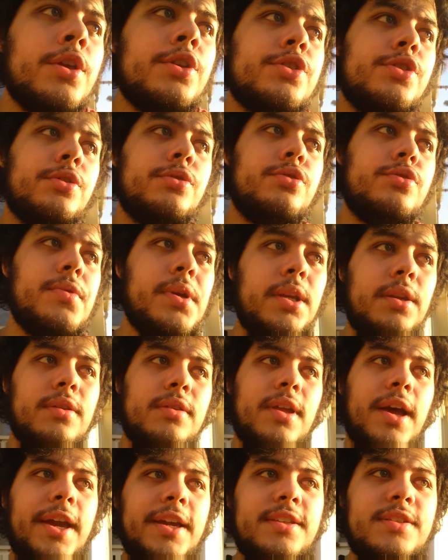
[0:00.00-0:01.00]
so during the
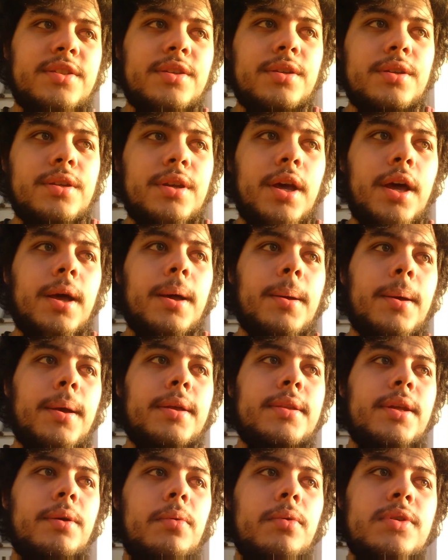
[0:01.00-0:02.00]
night, uh,
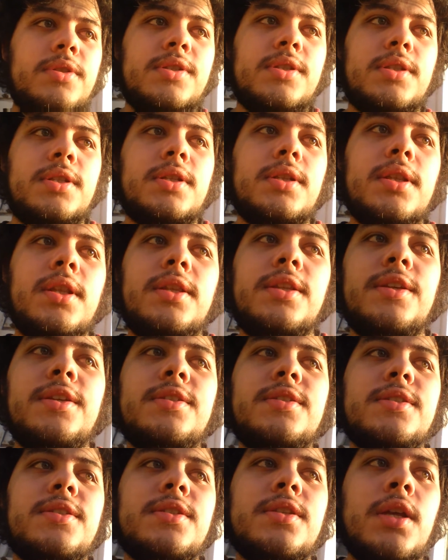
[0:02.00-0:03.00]
there was
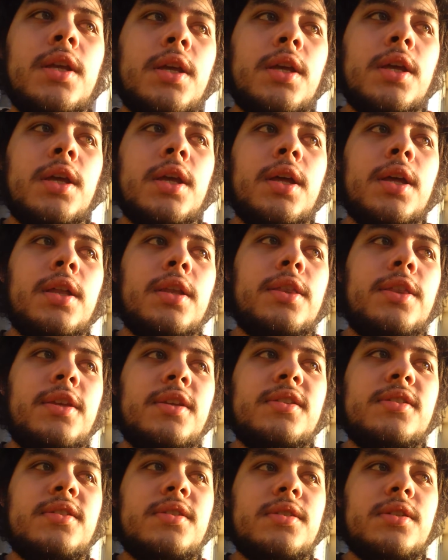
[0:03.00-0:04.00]
this
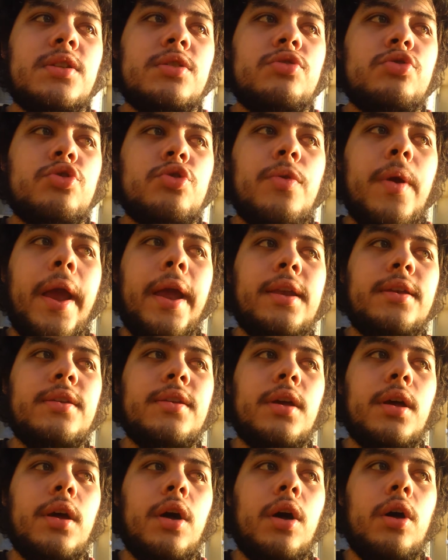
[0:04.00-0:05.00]
this
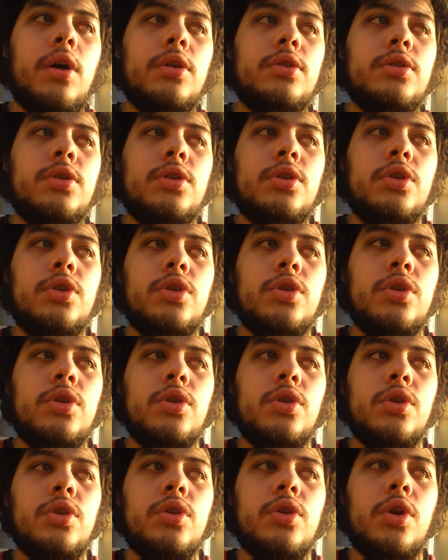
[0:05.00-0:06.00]
trend on
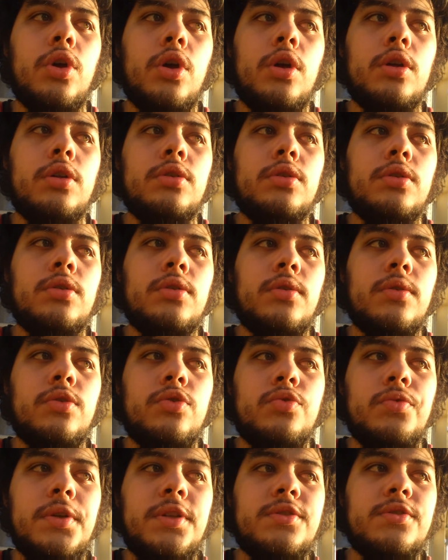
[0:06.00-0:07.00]
on
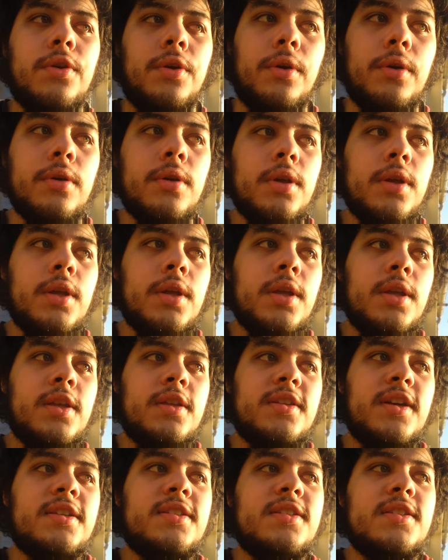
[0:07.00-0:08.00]
Twitter
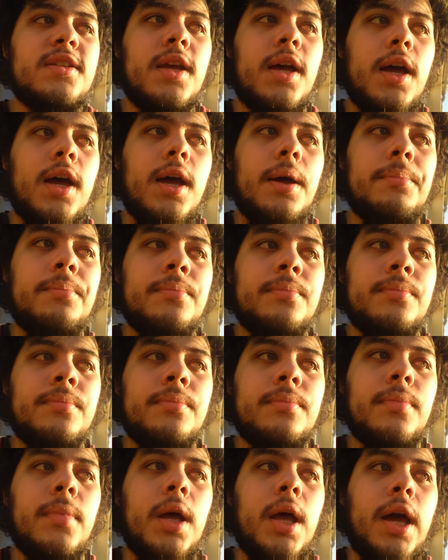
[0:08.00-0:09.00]
that
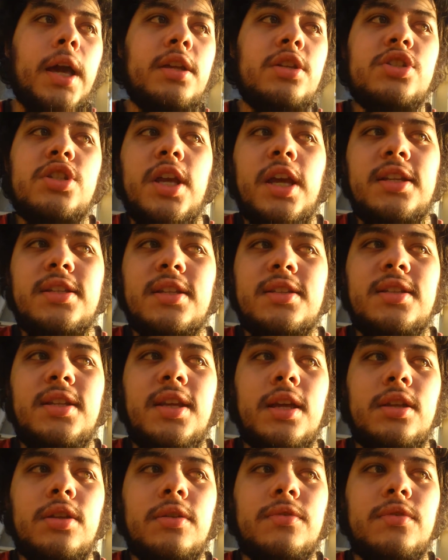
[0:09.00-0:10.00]
um, I checked at
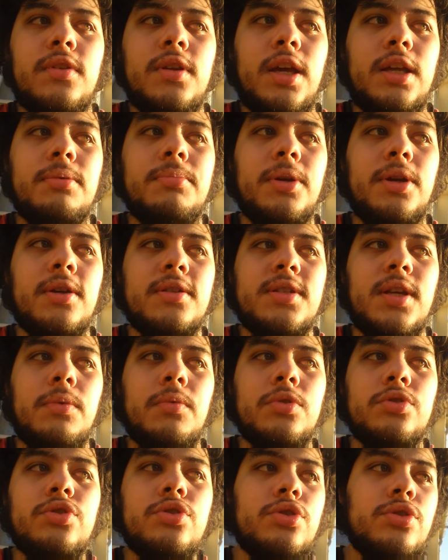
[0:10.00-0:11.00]
the end of the night because I
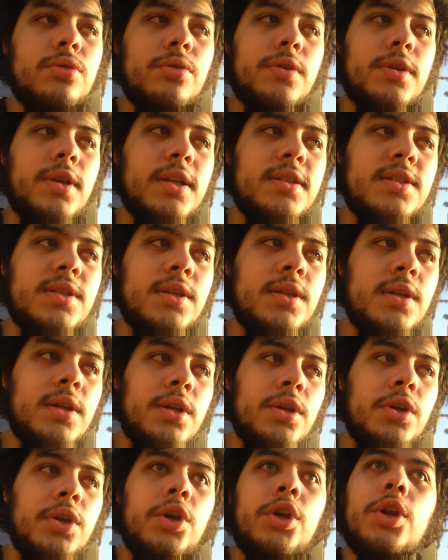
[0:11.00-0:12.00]
was sure that
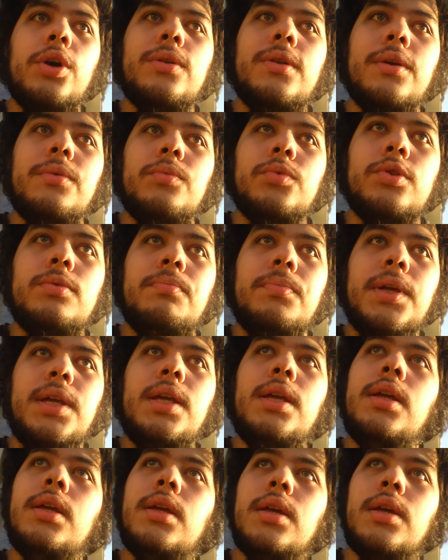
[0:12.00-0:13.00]
you know there would
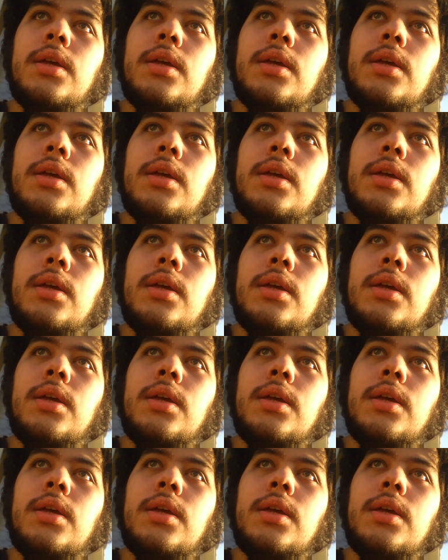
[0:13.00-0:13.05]
be